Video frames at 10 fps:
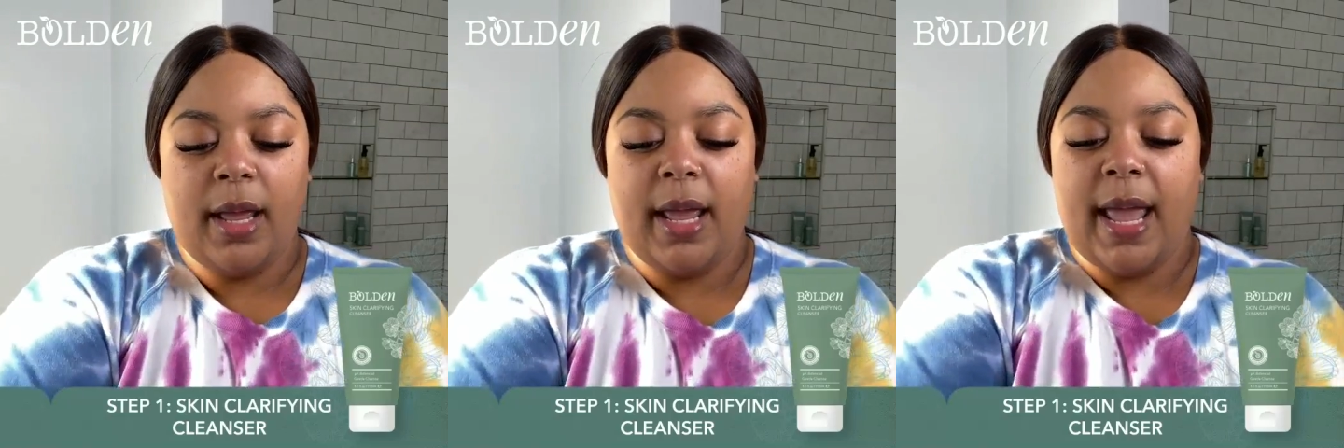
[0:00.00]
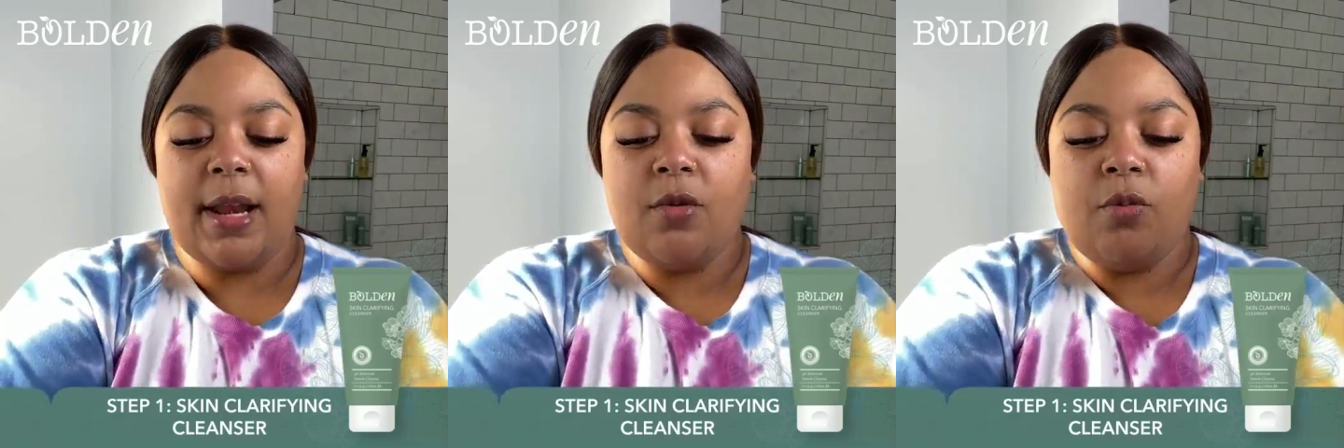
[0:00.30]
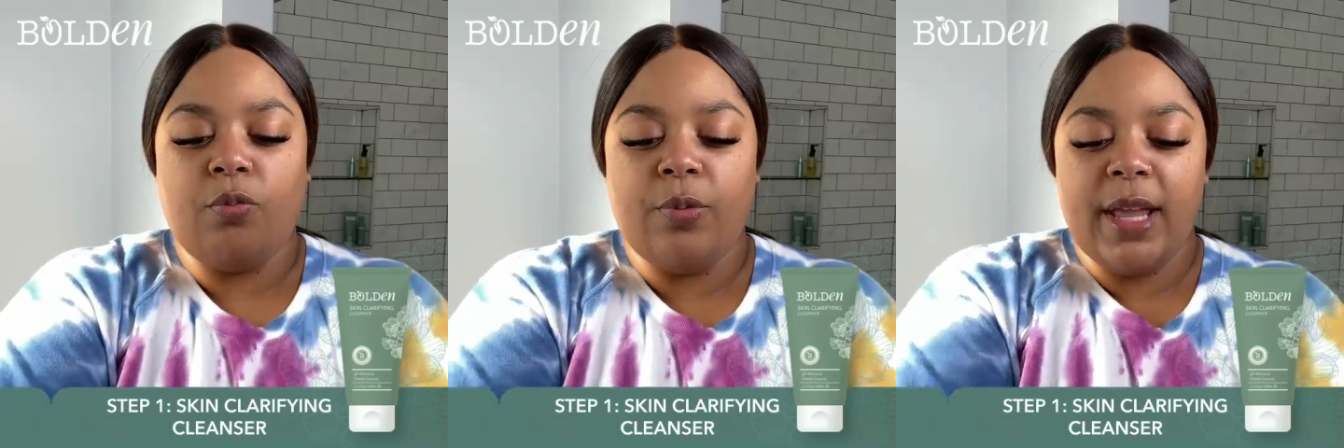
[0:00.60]

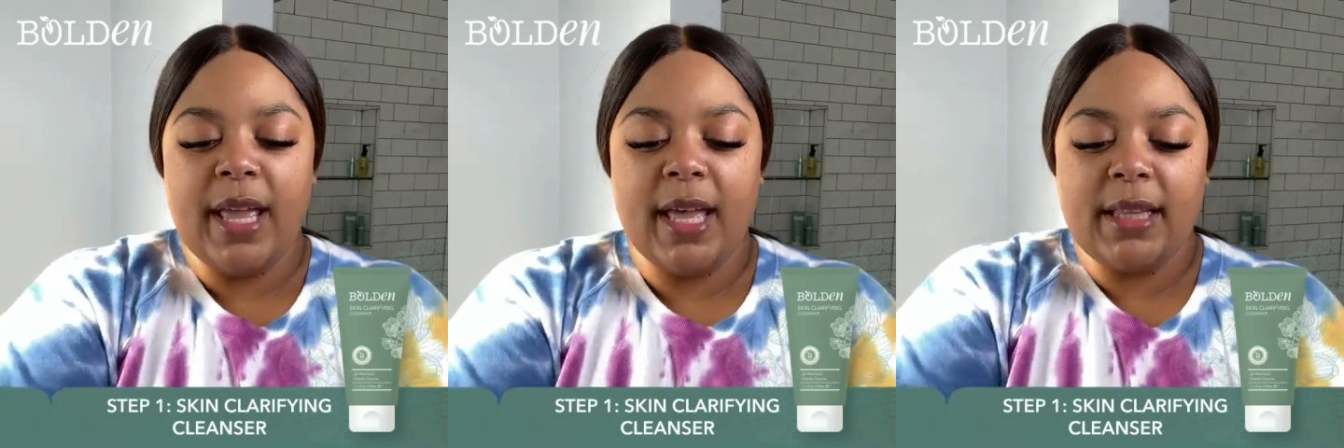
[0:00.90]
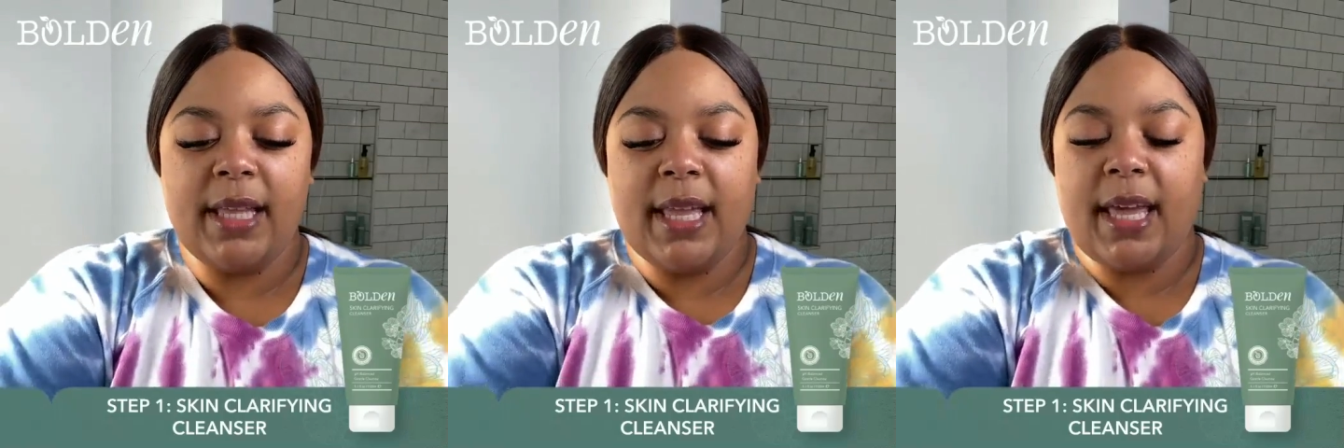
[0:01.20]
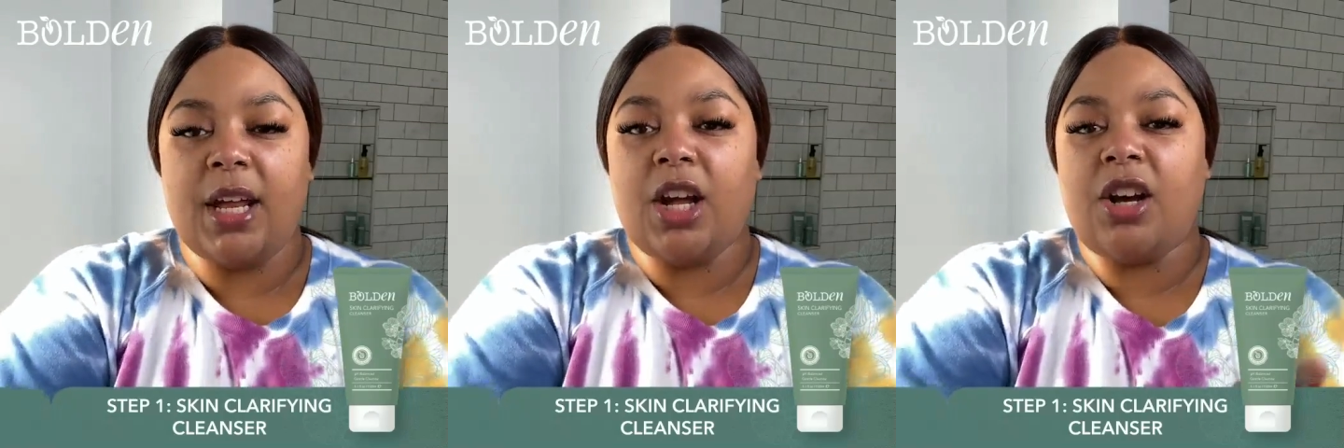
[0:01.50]
and really
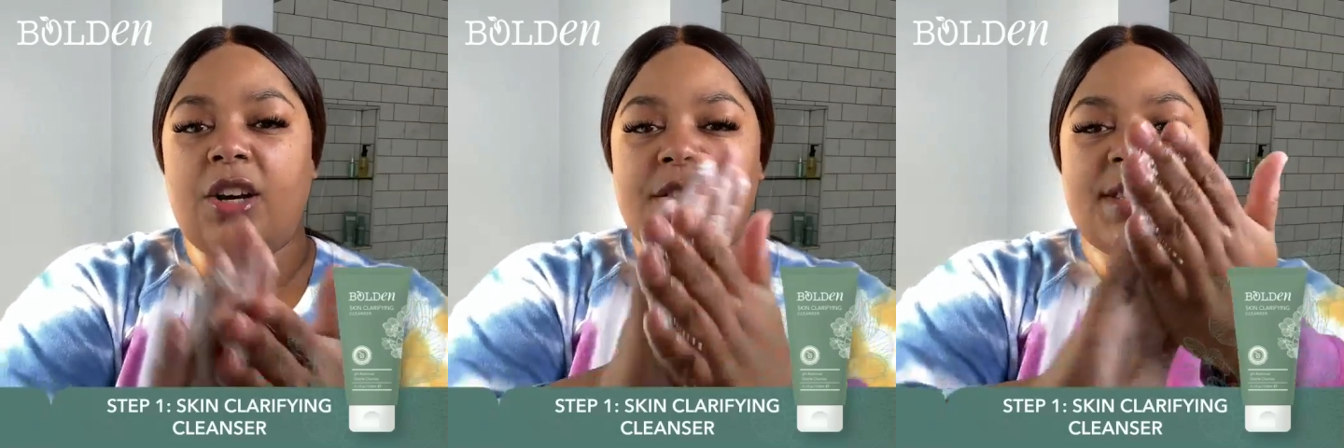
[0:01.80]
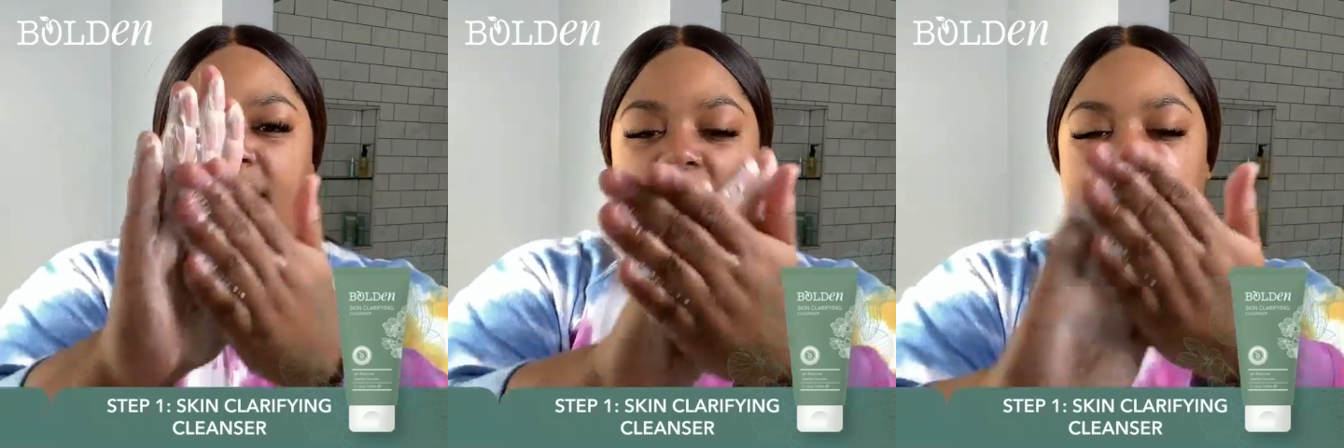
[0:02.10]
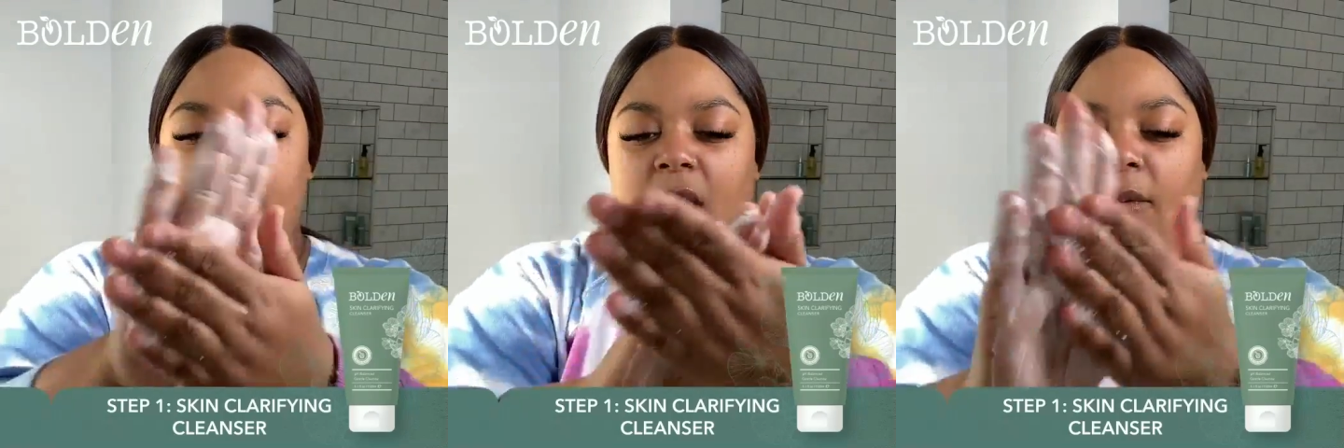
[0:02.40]
get a good
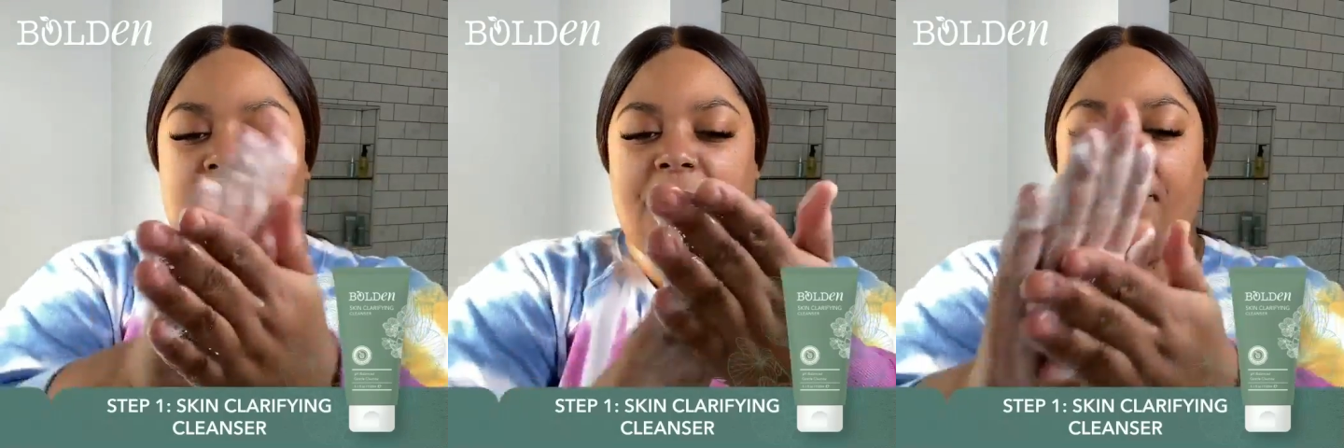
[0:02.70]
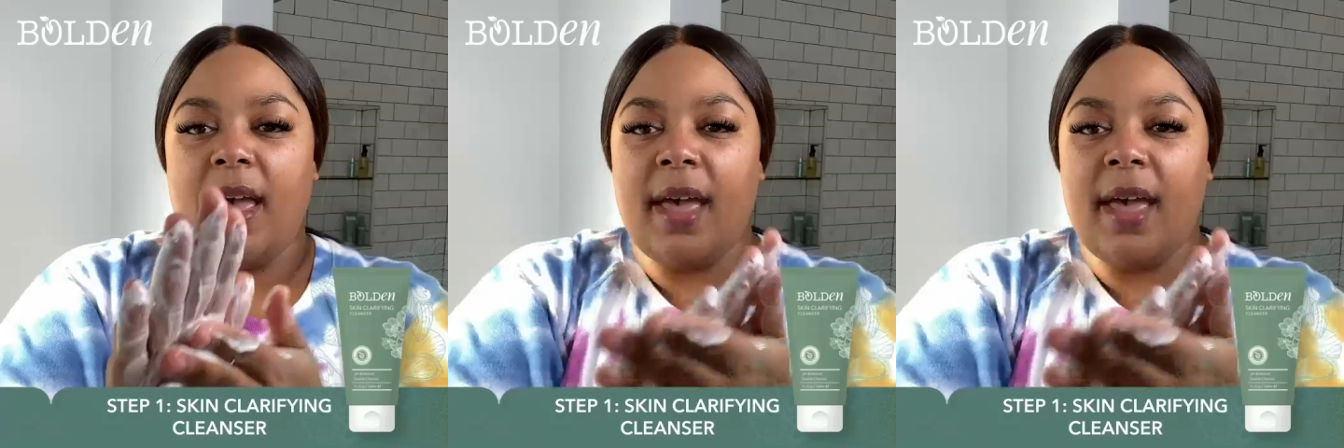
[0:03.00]
suds going.